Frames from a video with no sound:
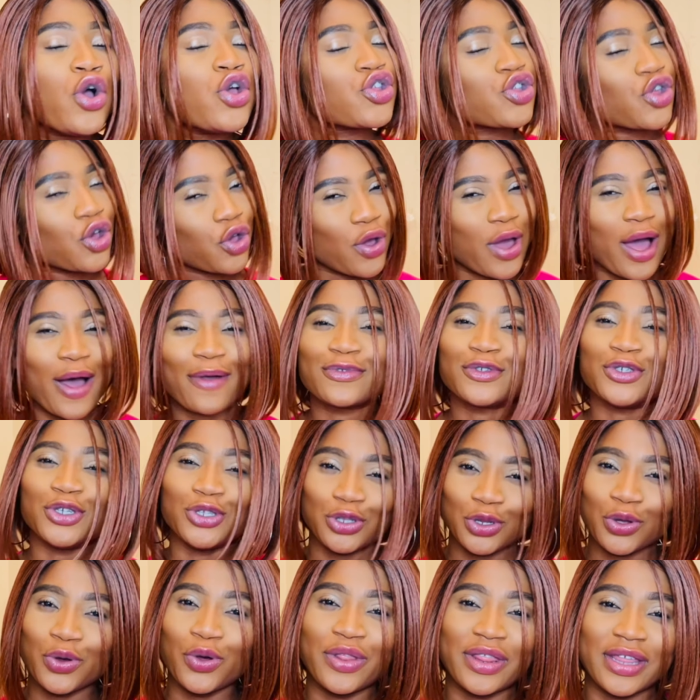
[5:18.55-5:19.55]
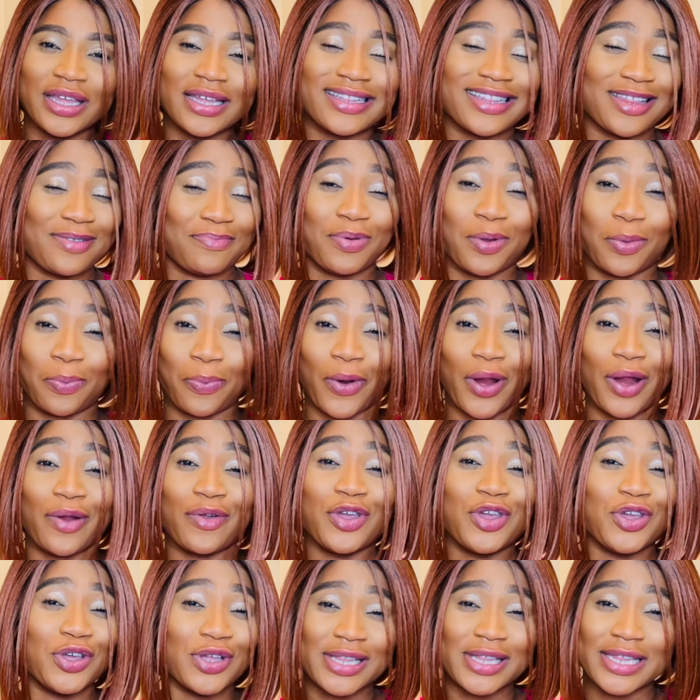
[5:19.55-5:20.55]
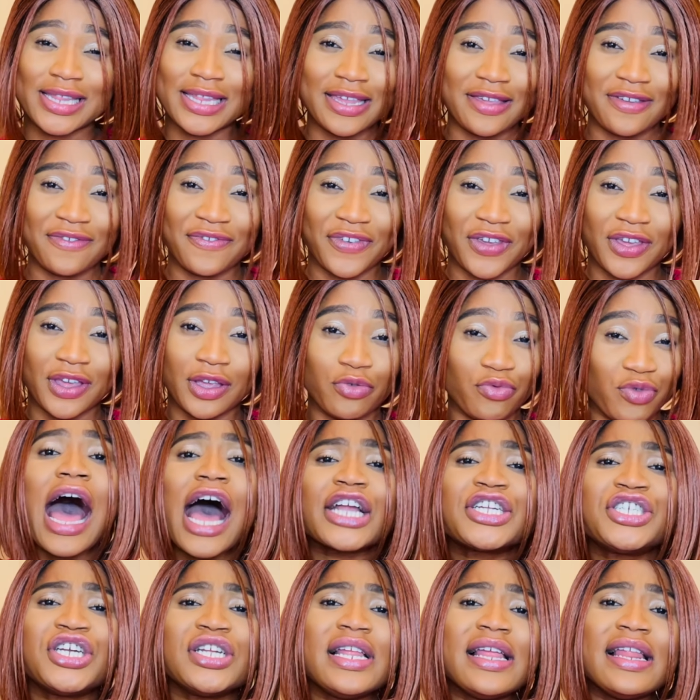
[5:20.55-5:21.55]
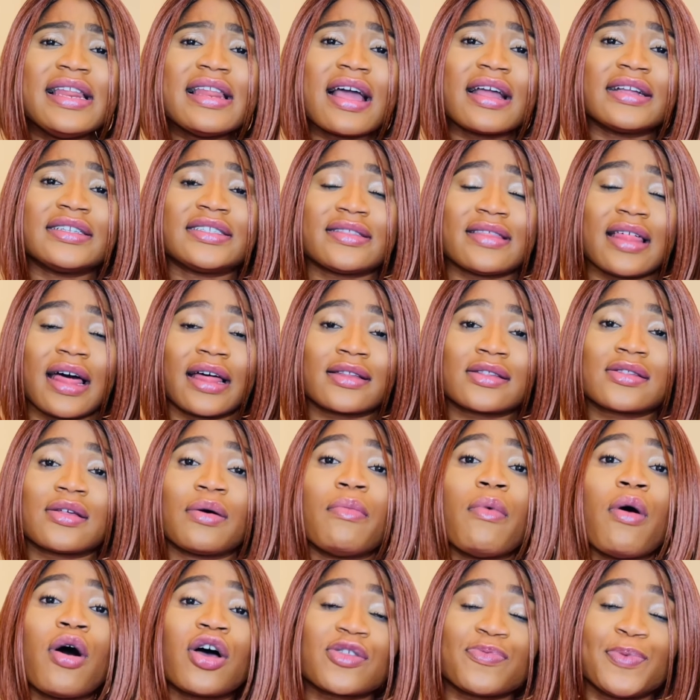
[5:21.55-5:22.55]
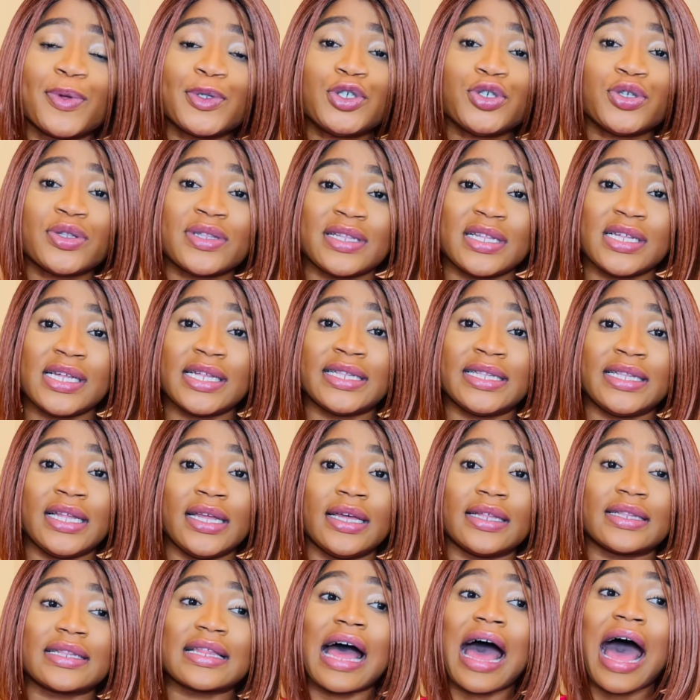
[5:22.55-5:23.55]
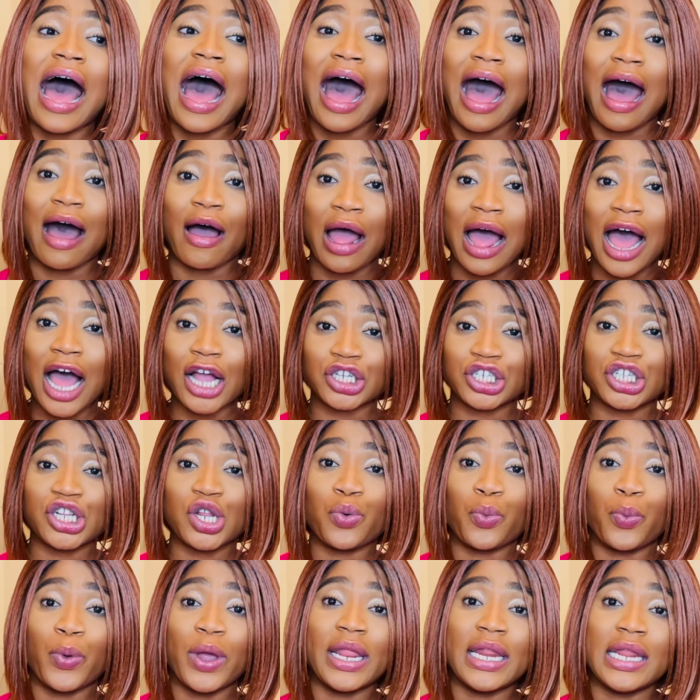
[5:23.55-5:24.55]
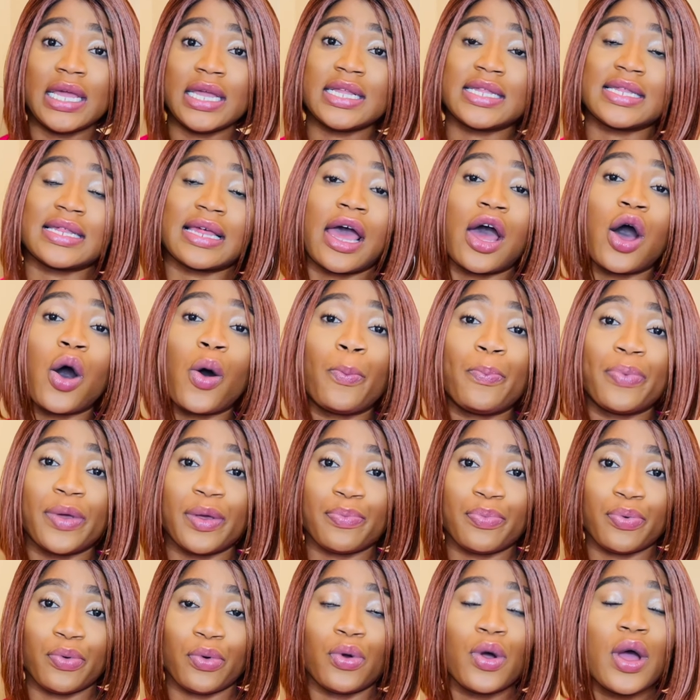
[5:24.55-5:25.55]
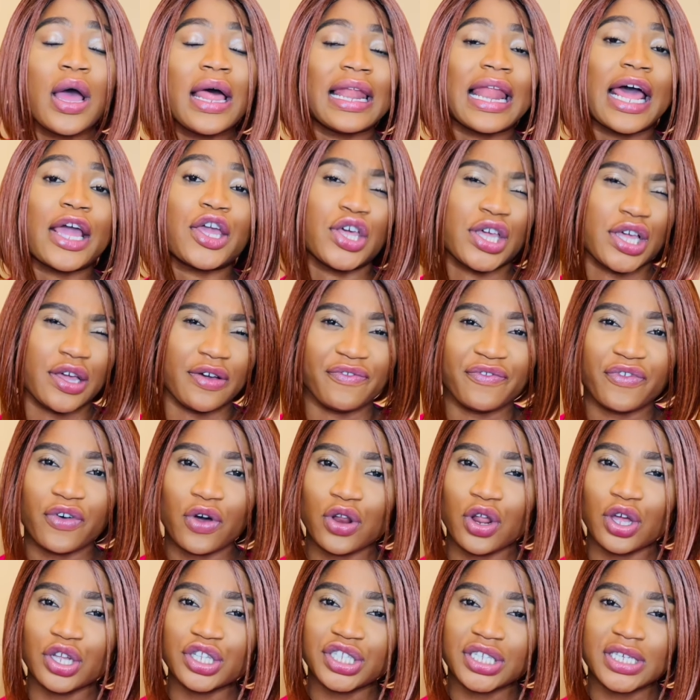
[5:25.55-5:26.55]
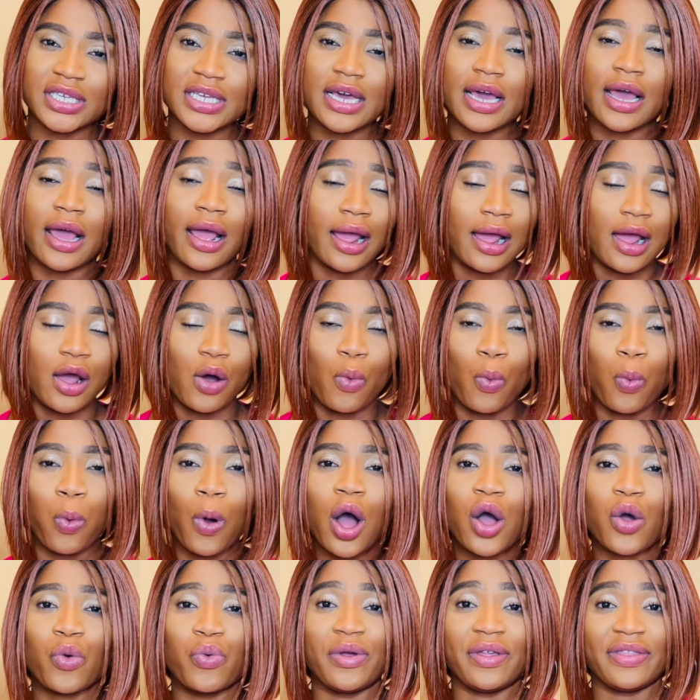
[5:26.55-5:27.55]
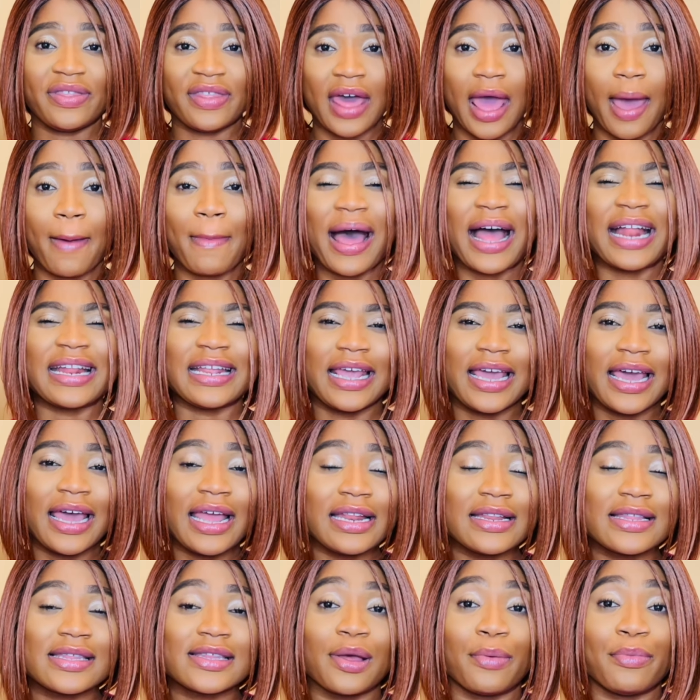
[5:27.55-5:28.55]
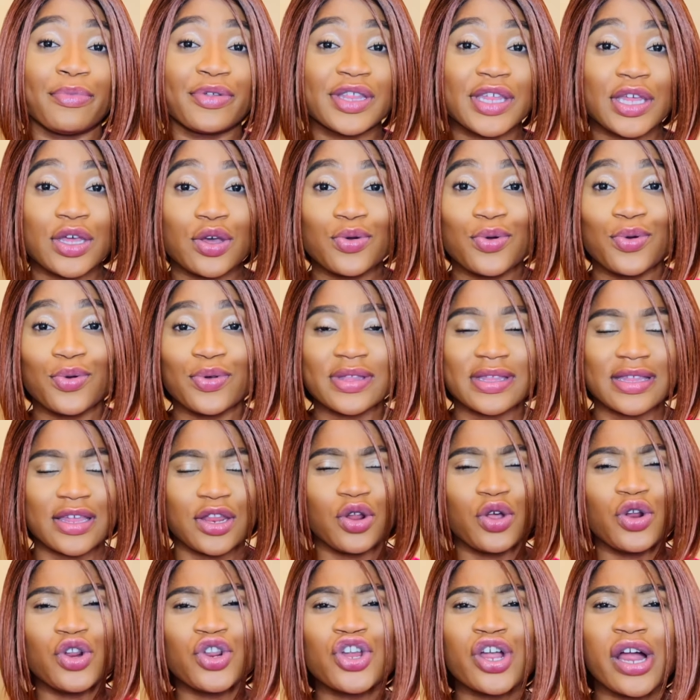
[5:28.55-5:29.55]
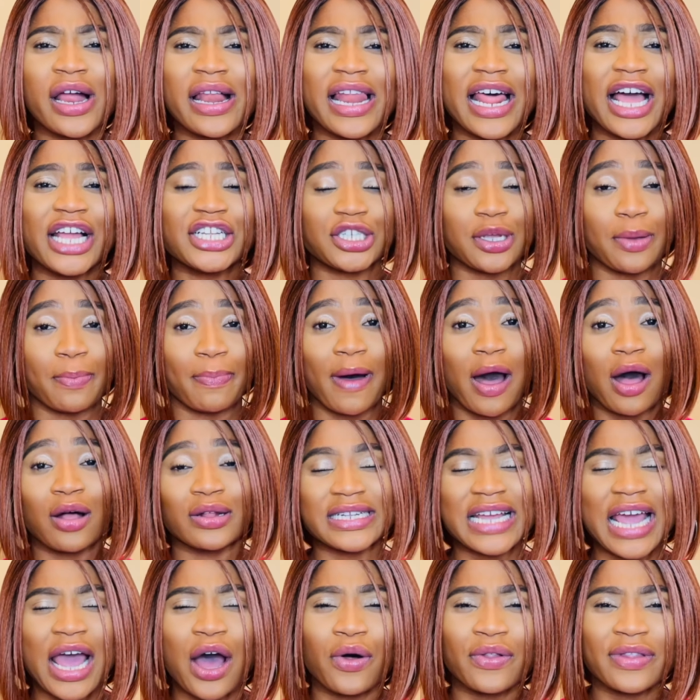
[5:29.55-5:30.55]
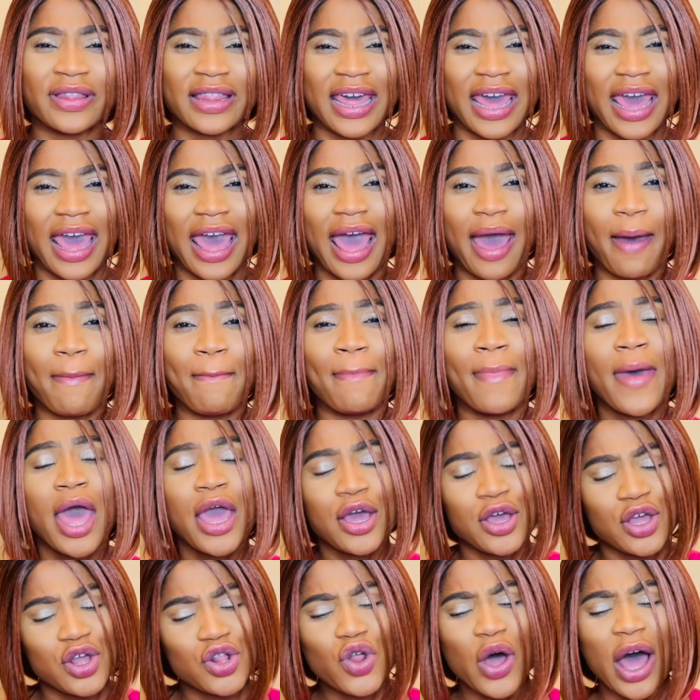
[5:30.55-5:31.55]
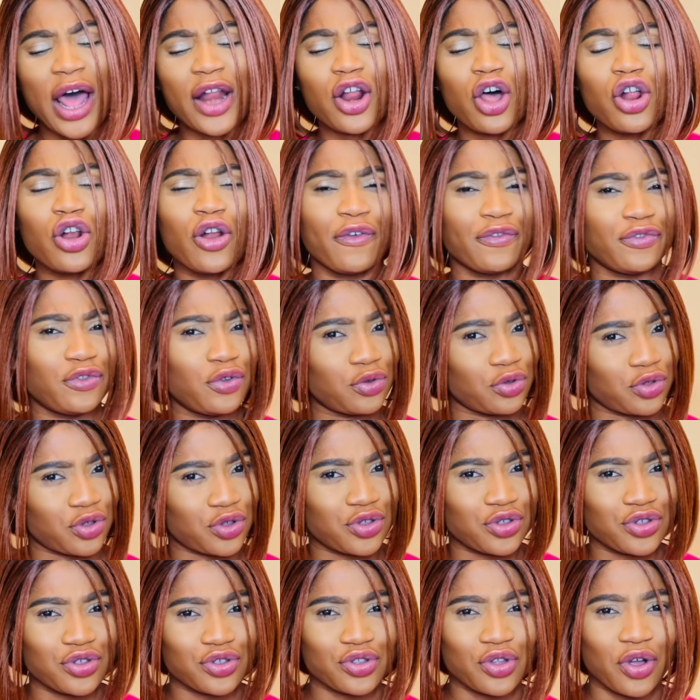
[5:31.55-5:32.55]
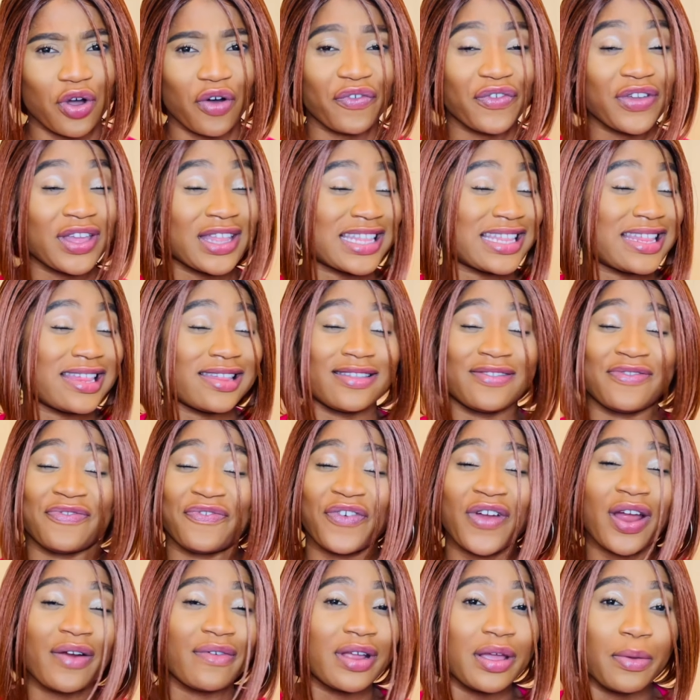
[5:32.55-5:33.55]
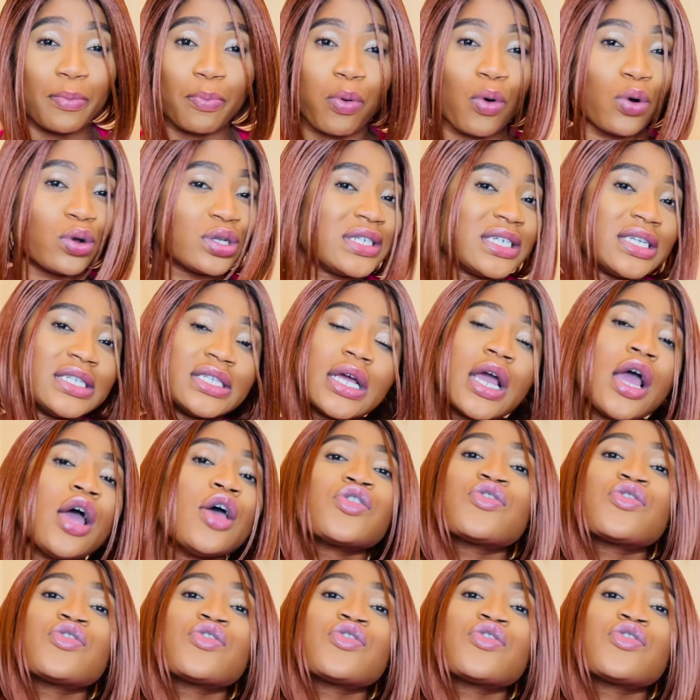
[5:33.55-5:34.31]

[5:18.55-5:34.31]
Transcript: So you have to know this in preparing your CV. I actually learned that some hospitals these days are actually willing to help people. Like, you can volunteer, work with them, and gain some skills, knowledge about healthcare, and all of those stuff. It is very important.